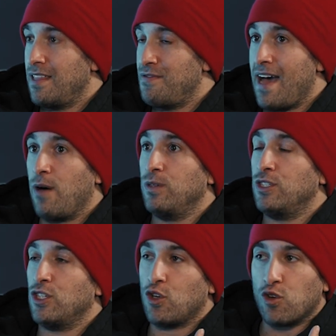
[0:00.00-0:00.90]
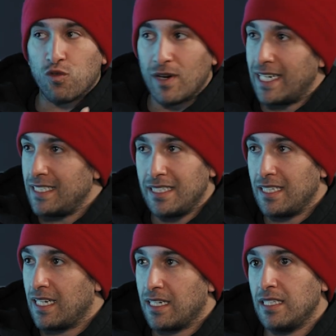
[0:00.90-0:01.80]
That was the craziest
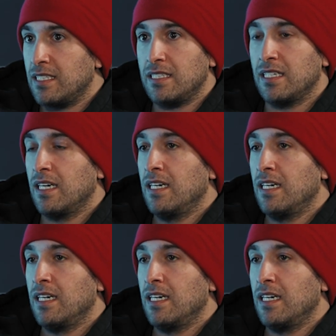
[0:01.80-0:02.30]
thing. This is,